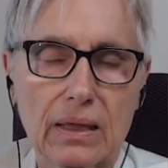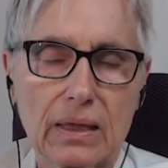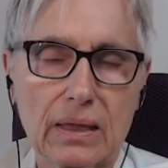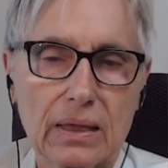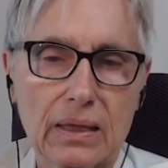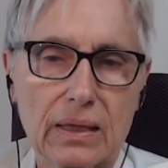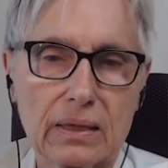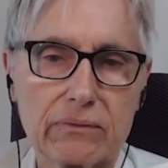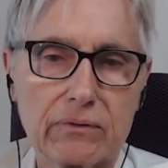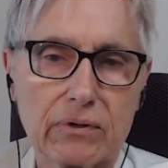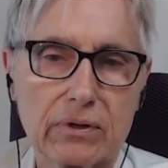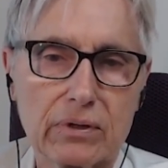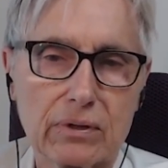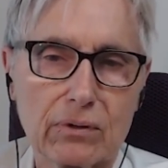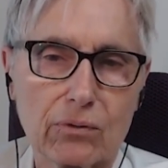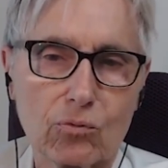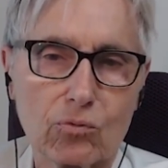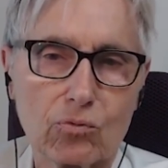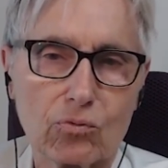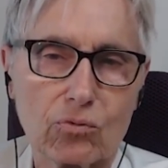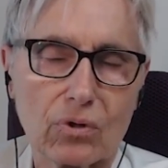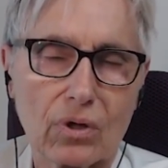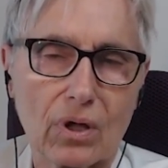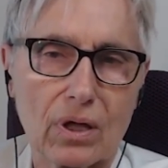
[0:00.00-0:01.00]
even
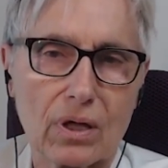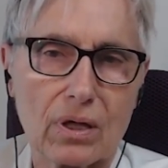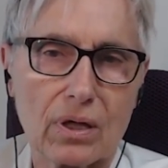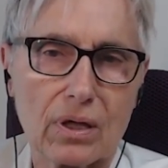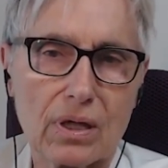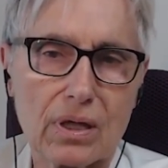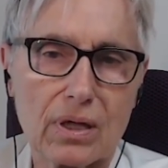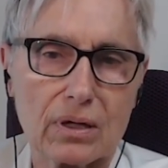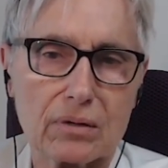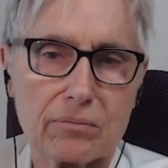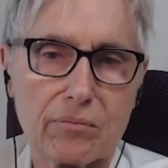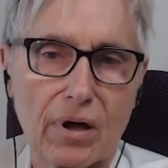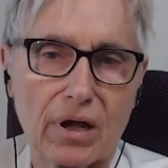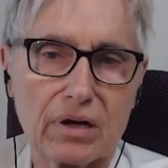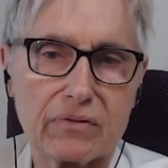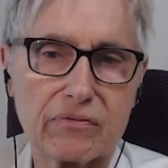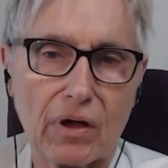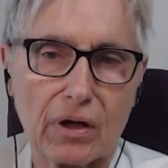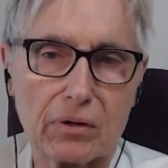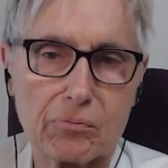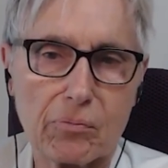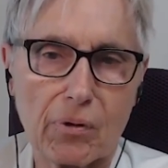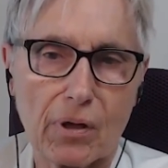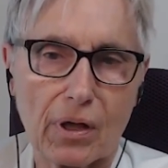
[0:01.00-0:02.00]
in a
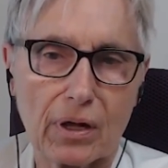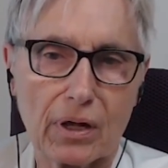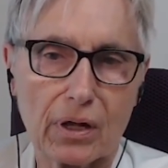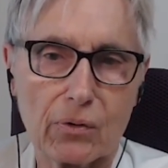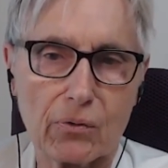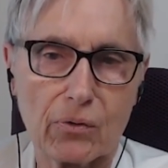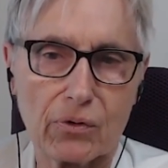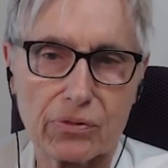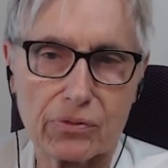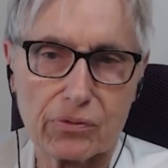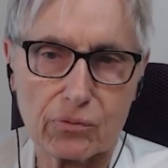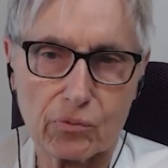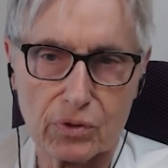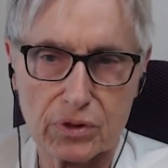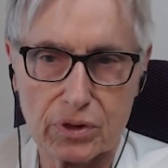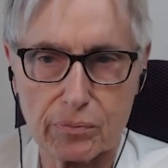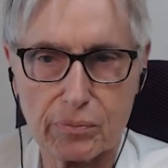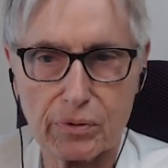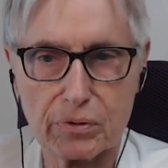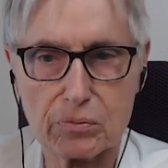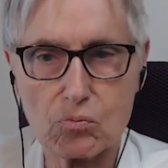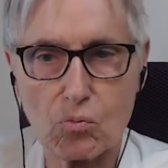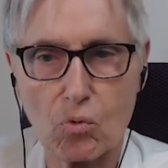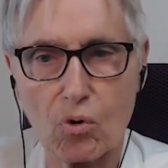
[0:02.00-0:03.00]
modified paleo with a
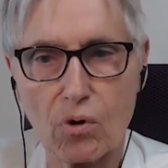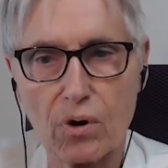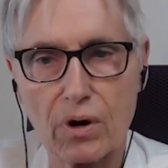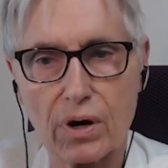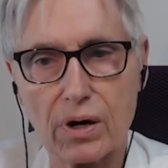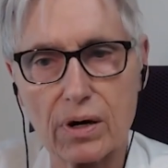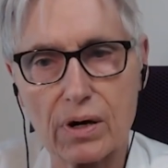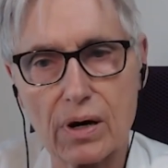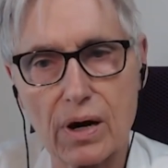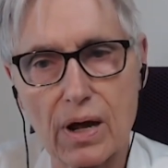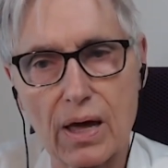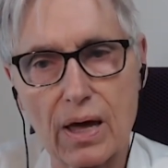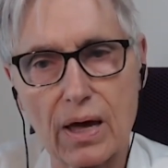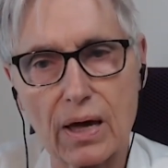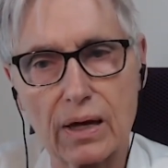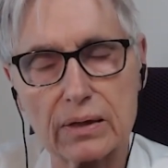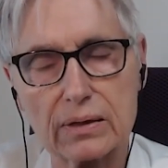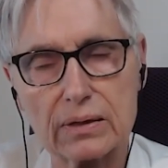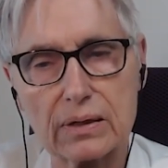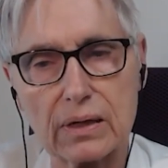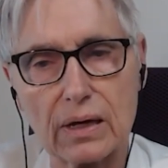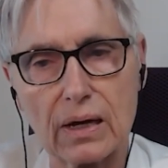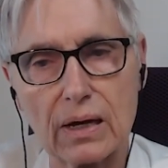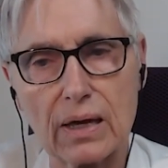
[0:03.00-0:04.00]
bit more at
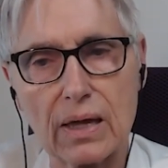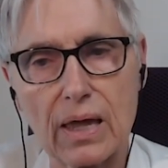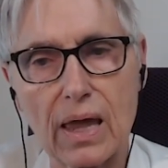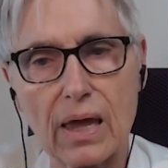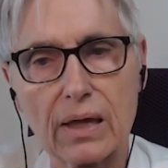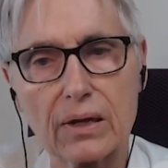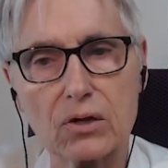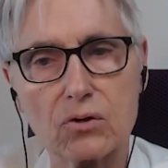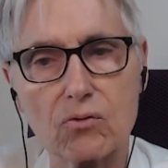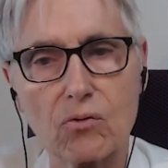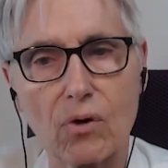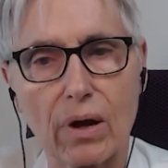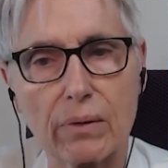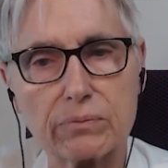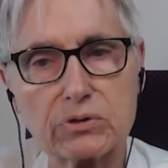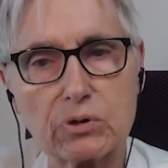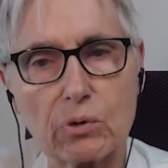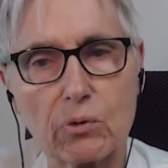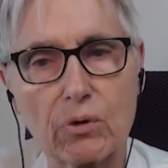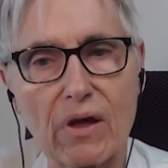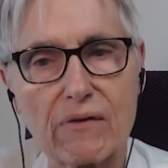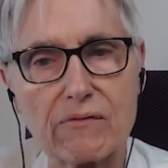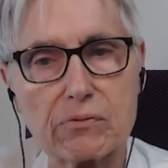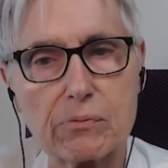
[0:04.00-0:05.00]
80 grams,
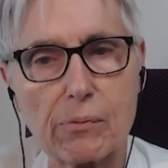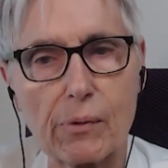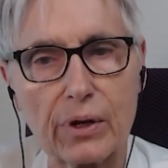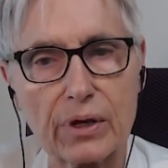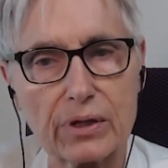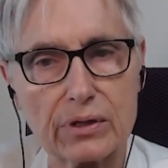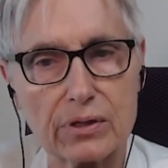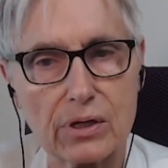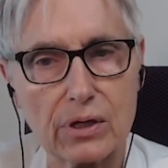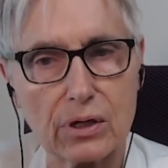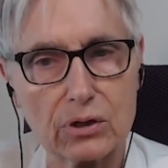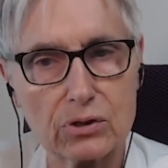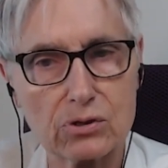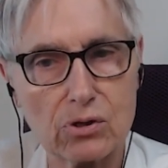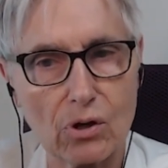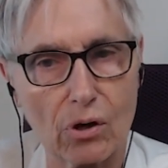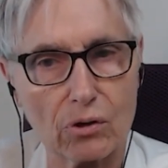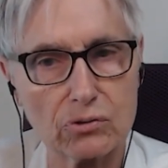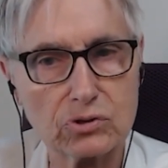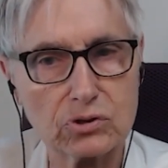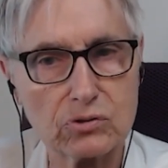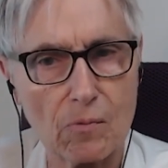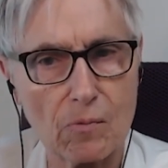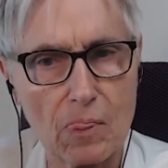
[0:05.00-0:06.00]
you don't have as many
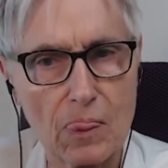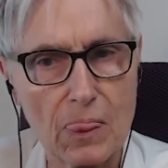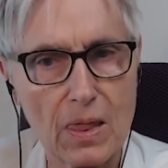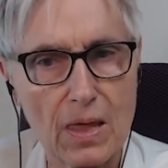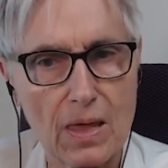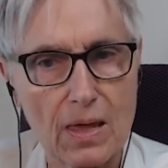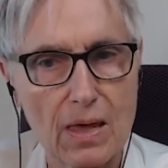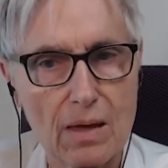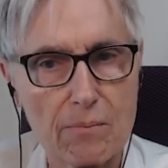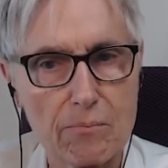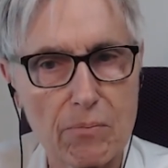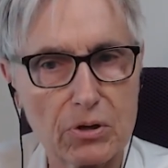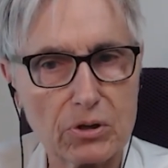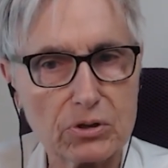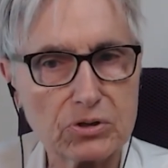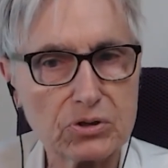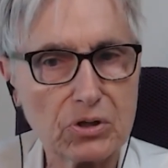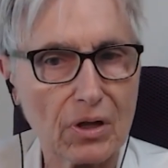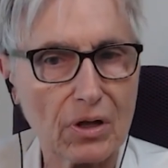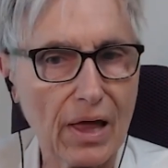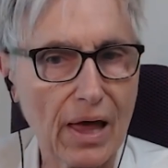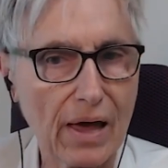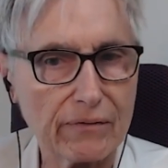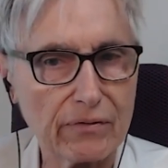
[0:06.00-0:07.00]
ketones, but you
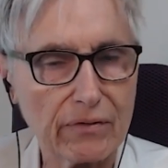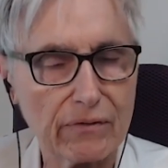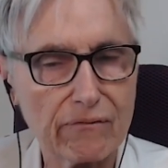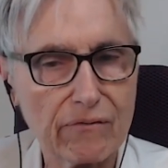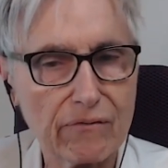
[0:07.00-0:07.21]
still have a